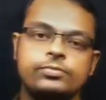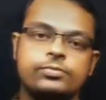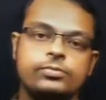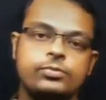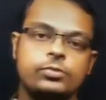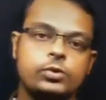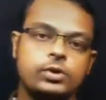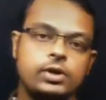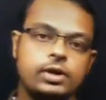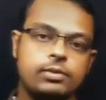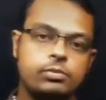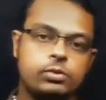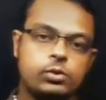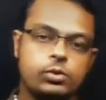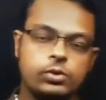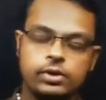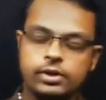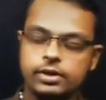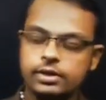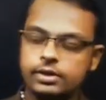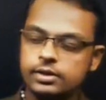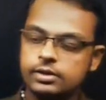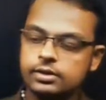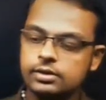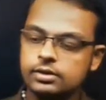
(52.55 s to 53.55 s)
What I am
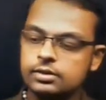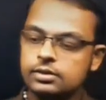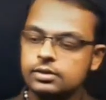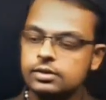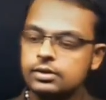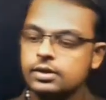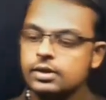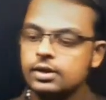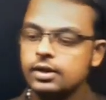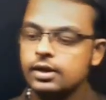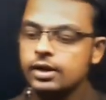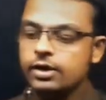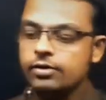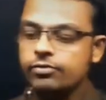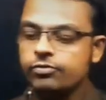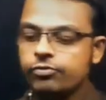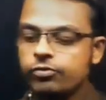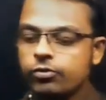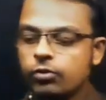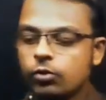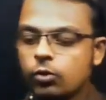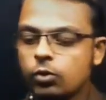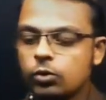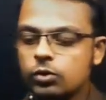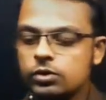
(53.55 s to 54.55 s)
drawing here, a
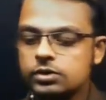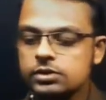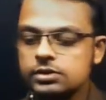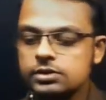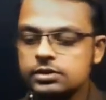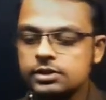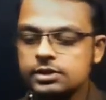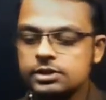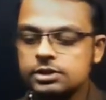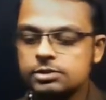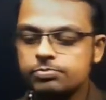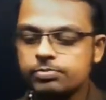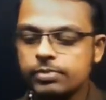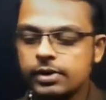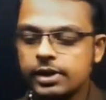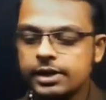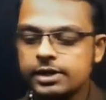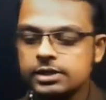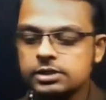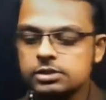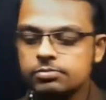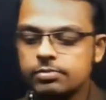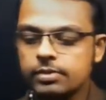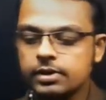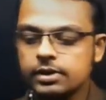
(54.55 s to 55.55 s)
force
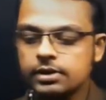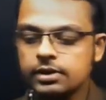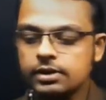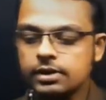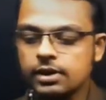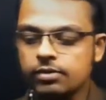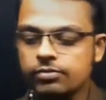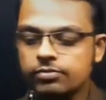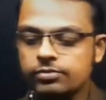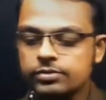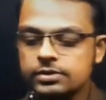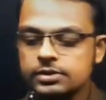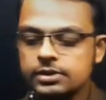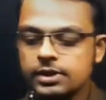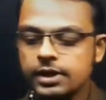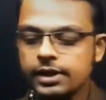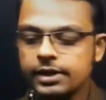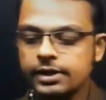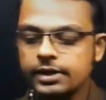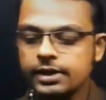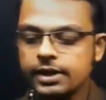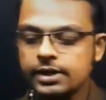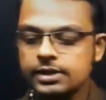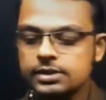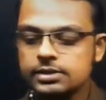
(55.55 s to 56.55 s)
displacement graph. Say
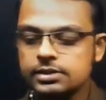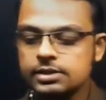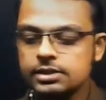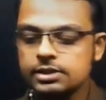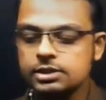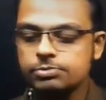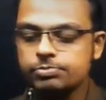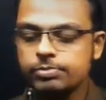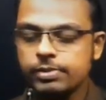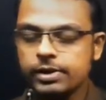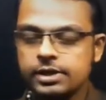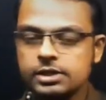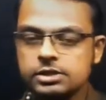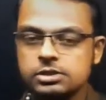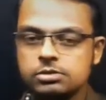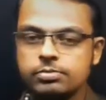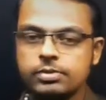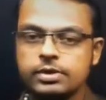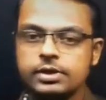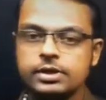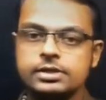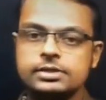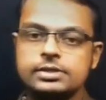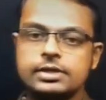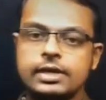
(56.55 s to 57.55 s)
it as
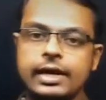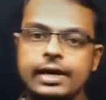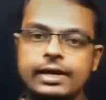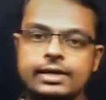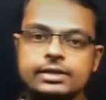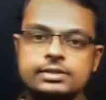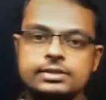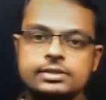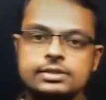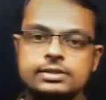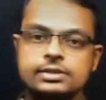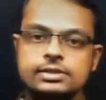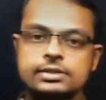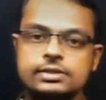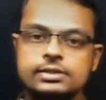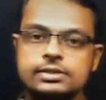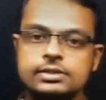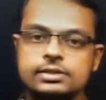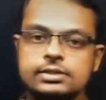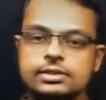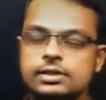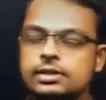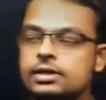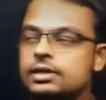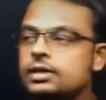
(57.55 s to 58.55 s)
displacement is x,
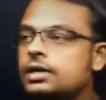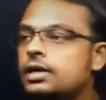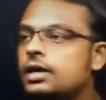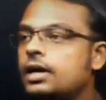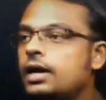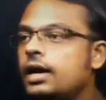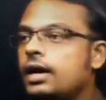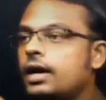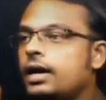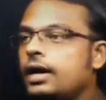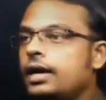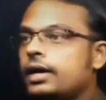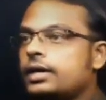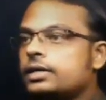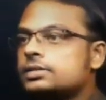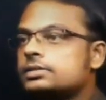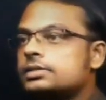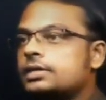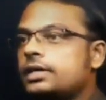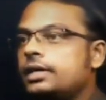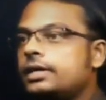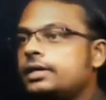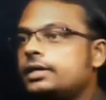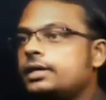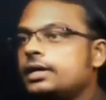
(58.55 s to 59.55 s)
and
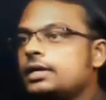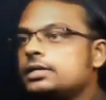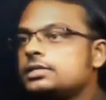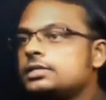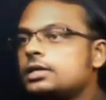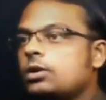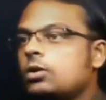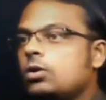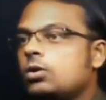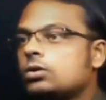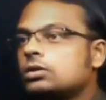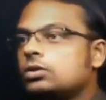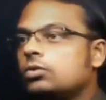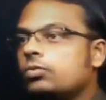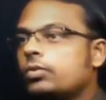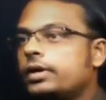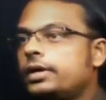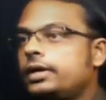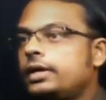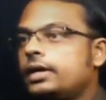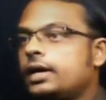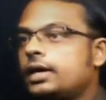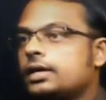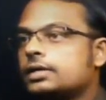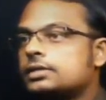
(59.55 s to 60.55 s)
say it as along the
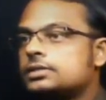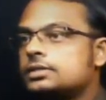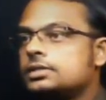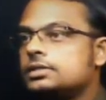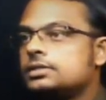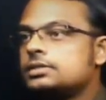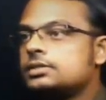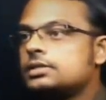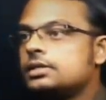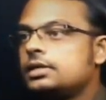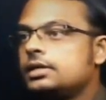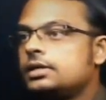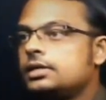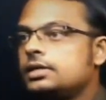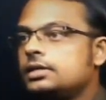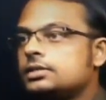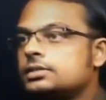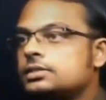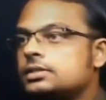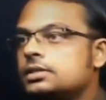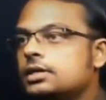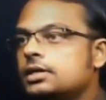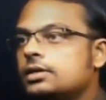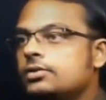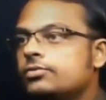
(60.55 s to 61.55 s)
y-axis it is
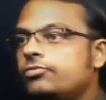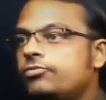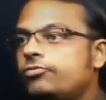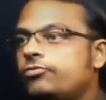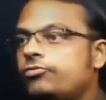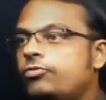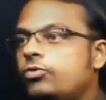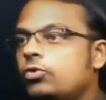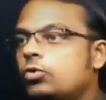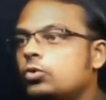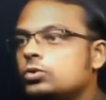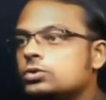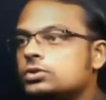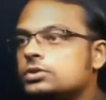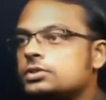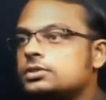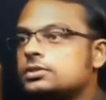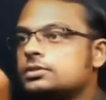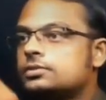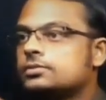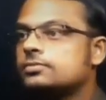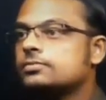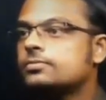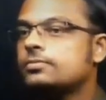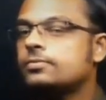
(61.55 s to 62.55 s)
the force.